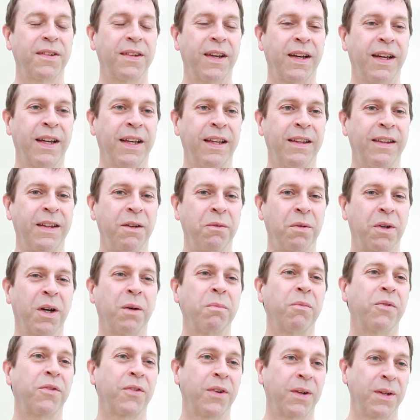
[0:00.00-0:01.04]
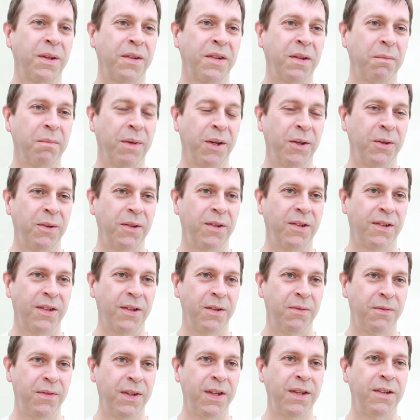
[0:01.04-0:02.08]
They were upfront about
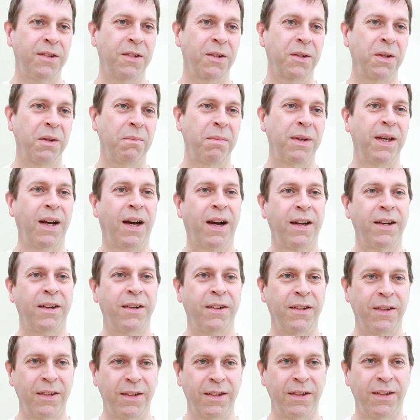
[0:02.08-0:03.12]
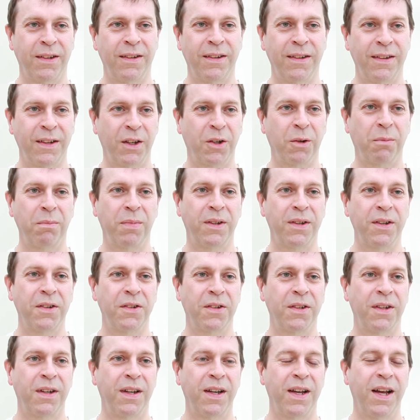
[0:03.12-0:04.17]
the fees are going to be higher than the
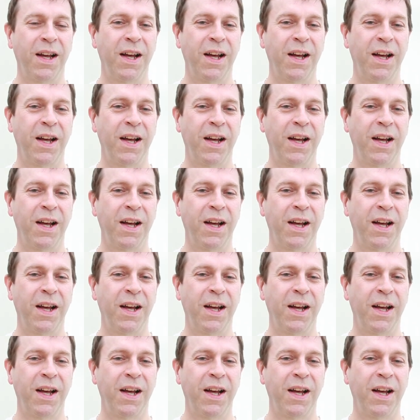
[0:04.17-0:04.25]
competition,